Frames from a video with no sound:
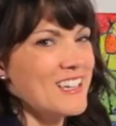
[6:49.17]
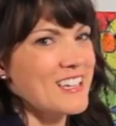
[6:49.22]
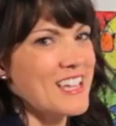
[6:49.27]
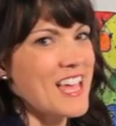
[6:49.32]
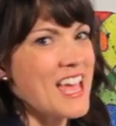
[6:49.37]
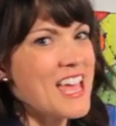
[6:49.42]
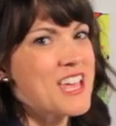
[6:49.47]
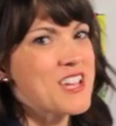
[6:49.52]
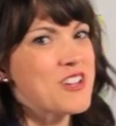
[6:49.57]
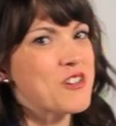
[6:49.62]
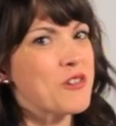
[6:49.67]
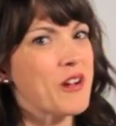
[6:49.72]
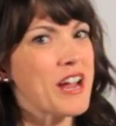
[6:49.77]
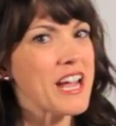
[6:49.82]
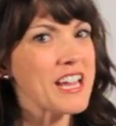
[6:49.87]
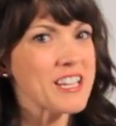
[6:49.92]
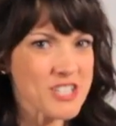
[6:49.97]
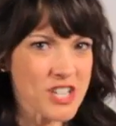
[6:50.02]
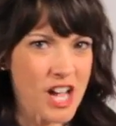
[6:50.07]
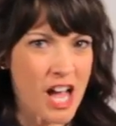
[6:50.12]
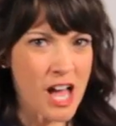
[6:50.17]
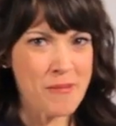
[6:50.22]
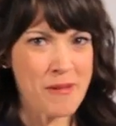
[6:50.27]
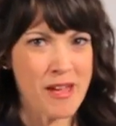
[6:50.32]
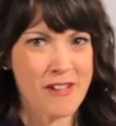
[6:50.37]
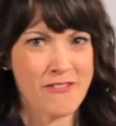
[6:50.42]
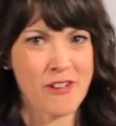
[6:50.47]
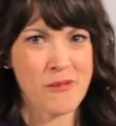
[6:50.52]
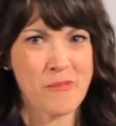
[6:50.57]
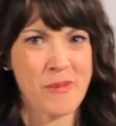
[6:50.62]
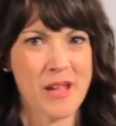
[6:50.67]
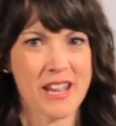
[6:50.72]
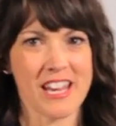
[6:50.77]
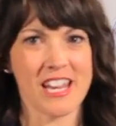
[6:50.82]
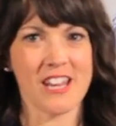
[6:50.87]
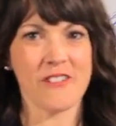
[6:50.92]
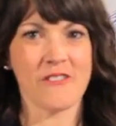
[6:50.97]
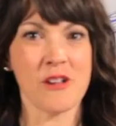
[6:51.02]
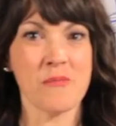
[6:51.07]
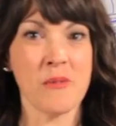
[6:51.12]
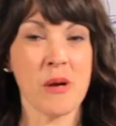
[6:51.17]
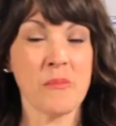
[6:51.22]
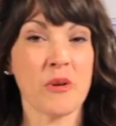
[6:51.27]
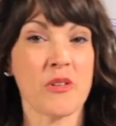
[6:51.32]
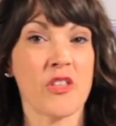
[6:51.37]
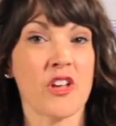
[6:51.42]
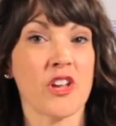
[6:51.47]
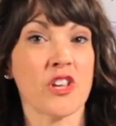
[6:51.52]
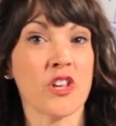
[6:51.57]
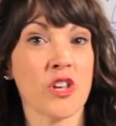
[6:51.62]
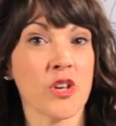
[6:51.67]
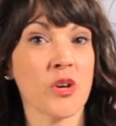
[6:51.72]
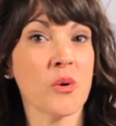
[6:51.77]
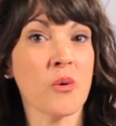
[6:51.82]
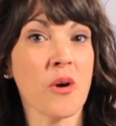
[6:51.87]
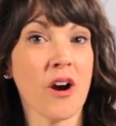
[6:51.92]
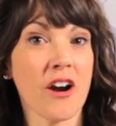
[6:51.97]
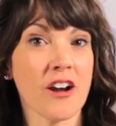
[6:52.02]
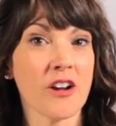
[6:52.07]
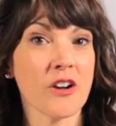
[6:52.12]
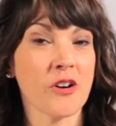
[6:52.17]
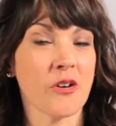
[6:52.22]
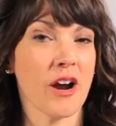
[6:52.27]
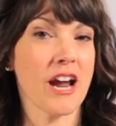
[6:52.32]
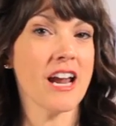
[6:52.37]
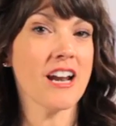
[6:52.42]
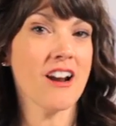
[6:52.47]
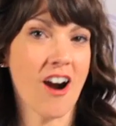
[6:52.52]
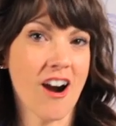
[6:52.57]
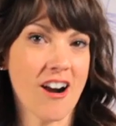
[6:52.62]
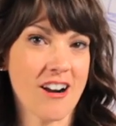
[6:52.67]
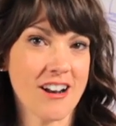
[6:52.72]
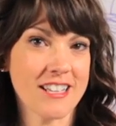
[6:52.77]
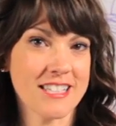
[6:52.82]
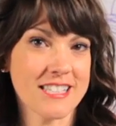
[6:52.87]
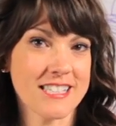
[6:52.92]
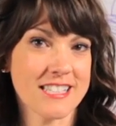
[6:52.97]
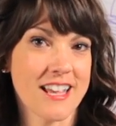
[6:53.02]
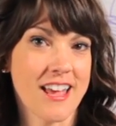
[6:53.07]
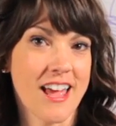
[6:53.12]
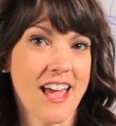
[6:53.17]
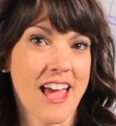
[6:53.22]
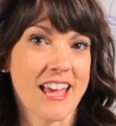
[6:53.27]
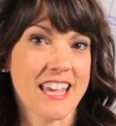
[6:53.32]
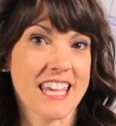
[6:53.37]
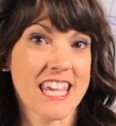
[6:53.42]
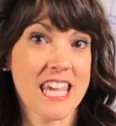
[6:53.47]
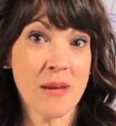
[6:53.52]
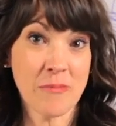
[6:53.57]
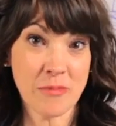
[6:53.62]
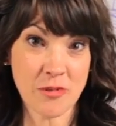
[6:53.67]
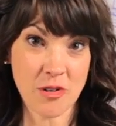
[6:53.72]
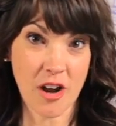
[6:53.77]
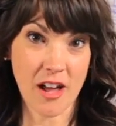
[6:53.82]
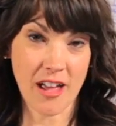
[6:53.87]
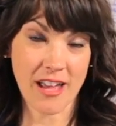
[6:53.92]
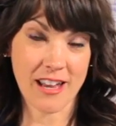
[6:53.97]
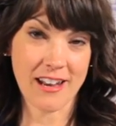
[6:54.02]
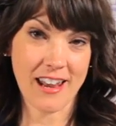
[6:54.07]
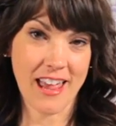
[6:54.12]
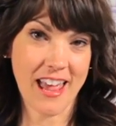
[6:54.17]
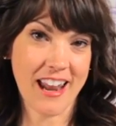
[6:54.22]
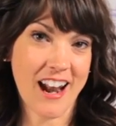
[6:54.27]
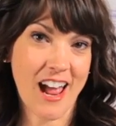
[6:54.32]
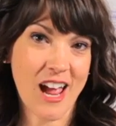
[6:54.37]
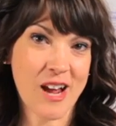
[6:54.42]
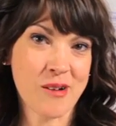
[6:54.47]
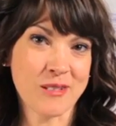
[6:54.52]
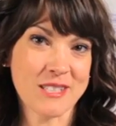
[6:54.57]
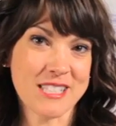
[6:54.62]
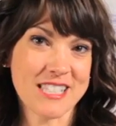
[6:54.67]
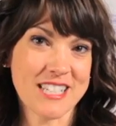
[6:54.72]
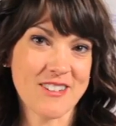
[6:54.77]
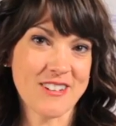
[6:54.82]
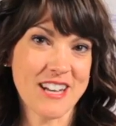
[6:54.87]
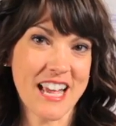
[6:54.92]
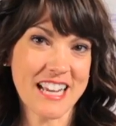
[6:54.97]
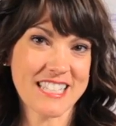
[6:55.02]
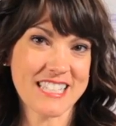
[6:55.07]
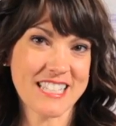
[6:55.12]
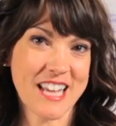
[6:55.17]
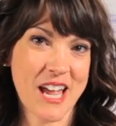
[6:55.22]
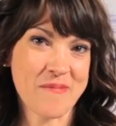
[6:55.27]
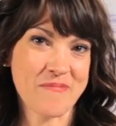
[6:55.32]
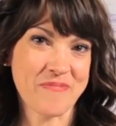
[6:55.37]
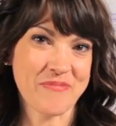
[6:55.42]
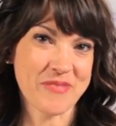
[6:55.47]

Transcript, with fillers: Okay, great job everybody. Remember that you are a great artist keep drawing, and I will see you next time.